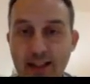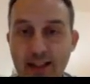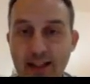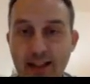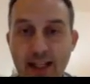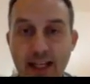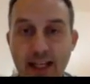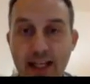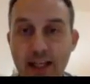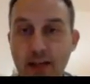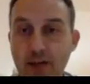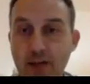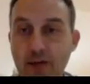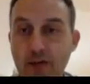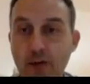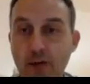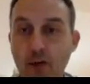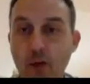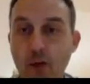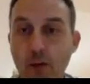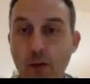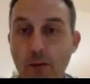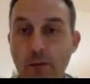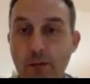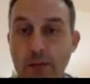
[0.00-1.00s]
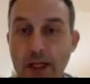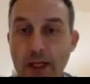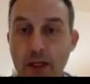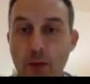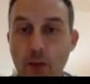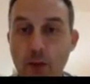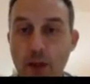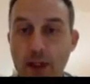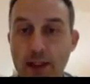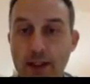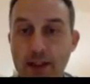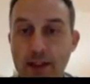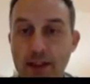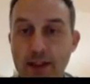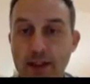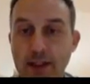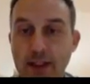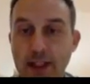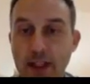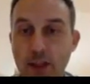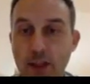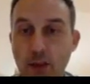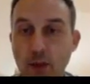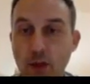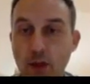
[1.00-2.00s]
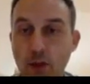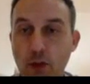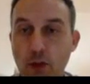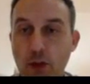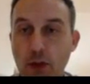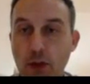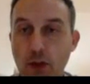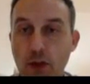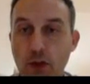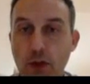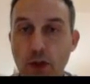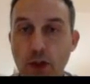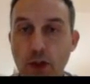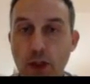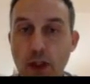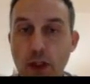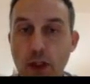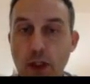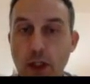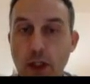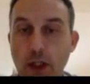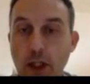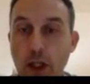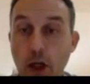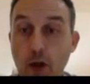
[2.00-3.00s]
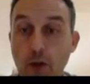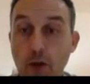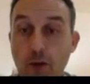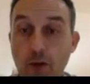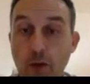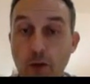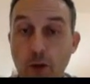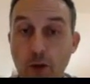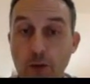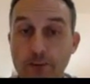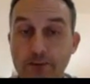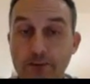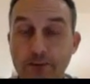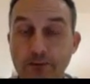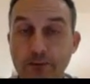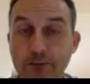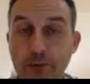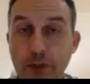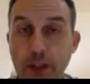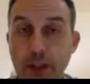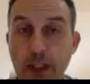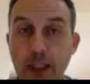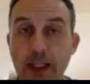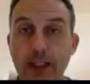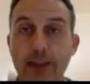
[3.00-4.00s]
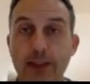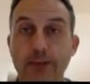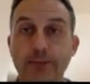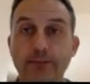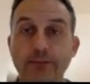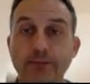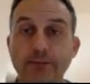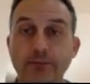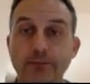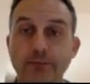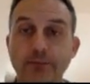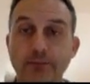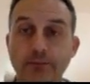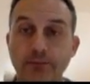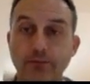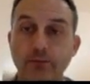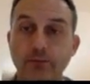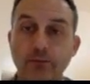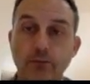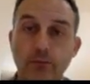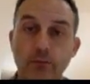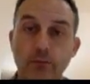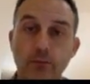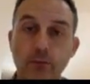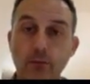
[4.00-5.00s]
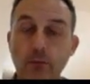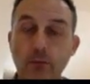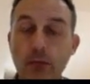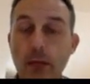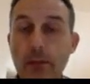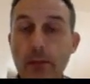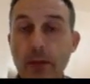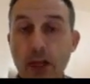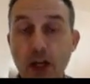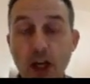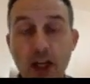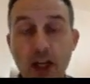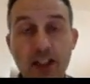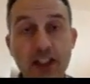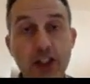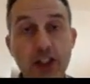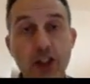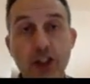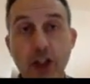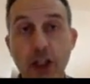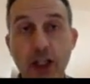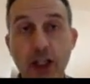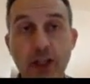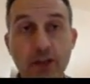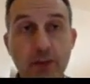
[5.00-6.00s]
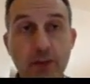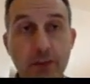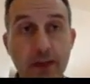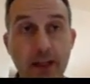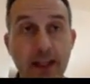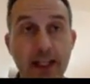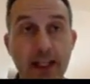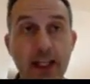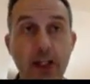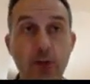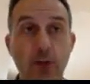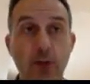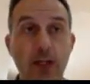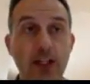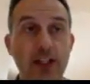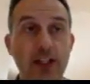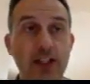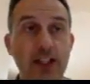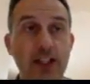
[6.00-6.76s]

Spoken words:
They're your 4 big ones. And that's what you want to go for, okay? But like I said, you don't have to pick these ones.